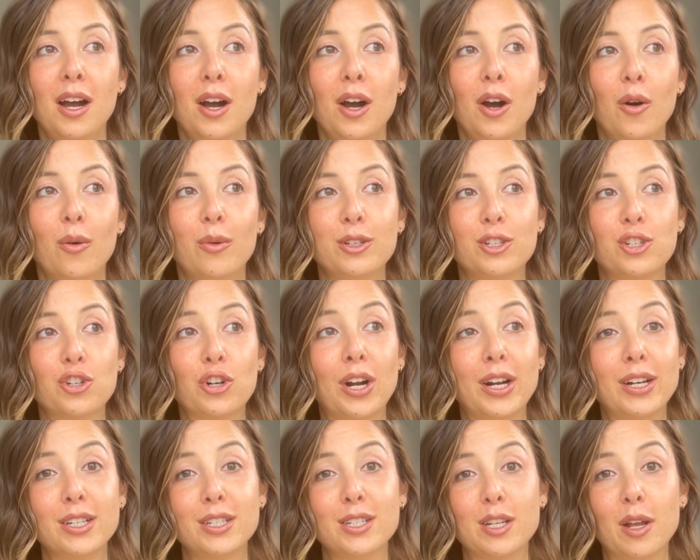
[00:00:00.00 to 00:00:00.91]
was
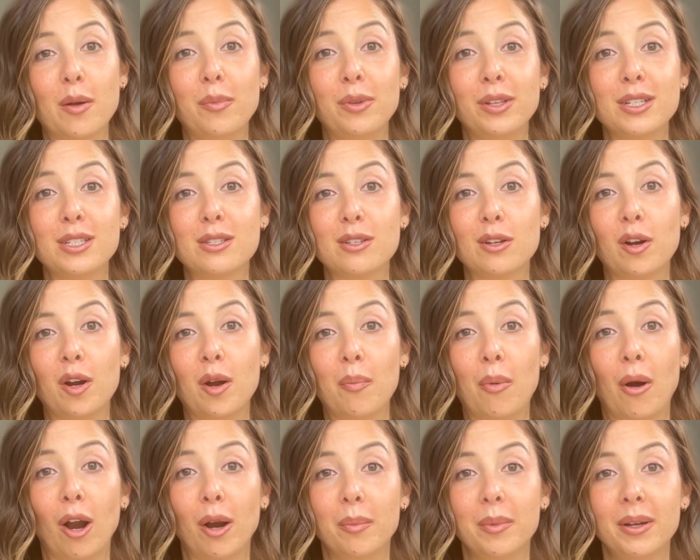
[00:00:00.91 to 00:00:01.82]
trying to sublease their
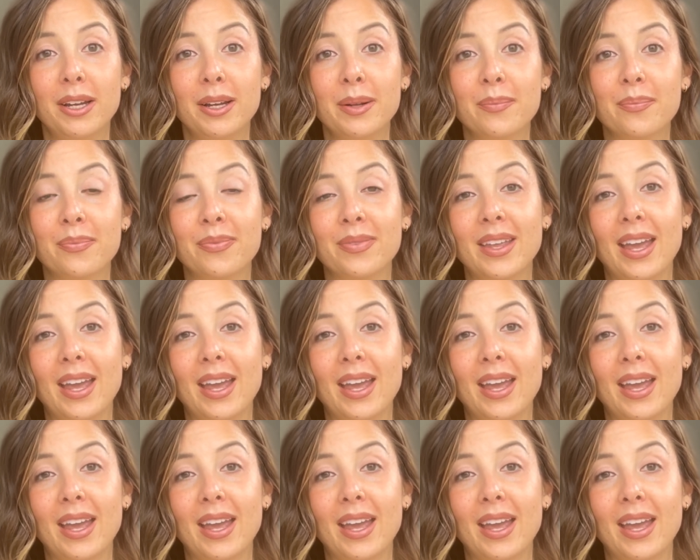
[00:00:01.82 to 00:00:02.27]
apartment,